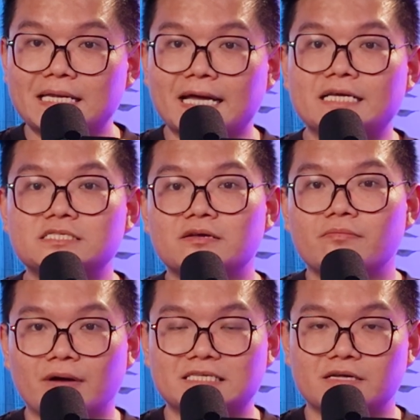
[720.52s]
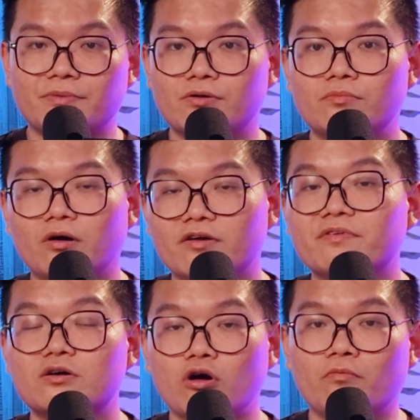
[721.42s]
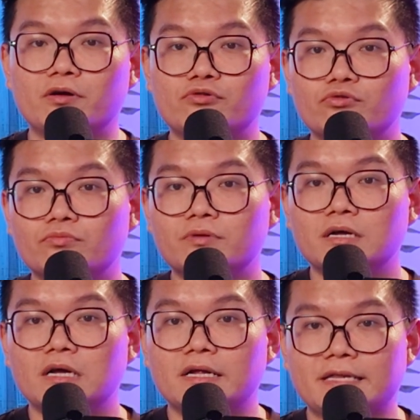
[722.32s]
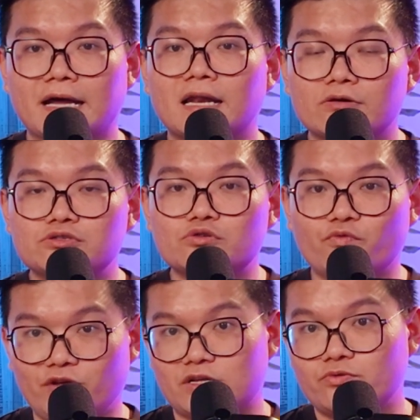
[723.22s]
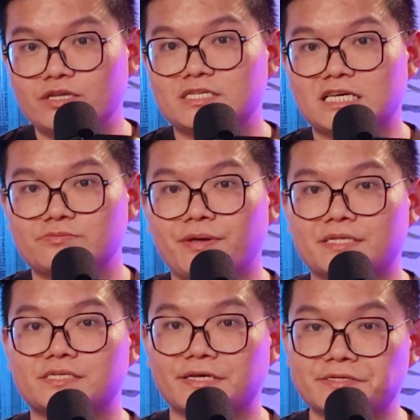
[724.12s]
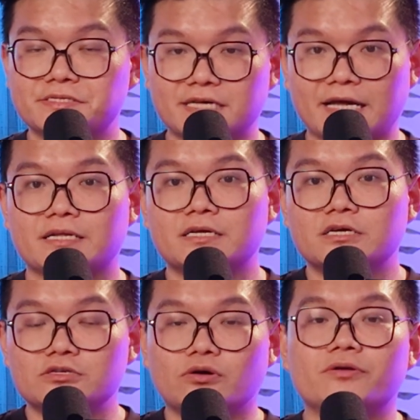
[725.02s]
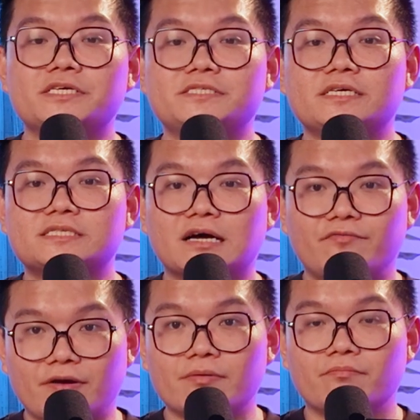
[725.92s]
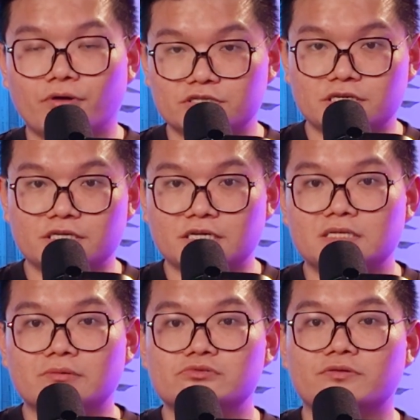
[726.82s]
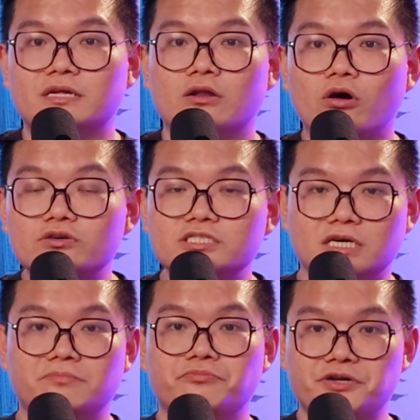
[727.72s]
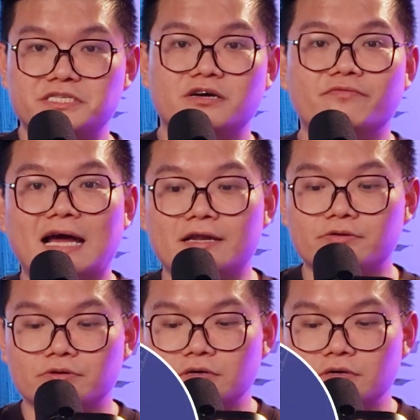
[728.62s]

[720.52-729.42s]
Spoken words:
nice master bedroom or even common room that allows you to fit queen size beds inside. So all these things are very important in terms of the long-term resale value.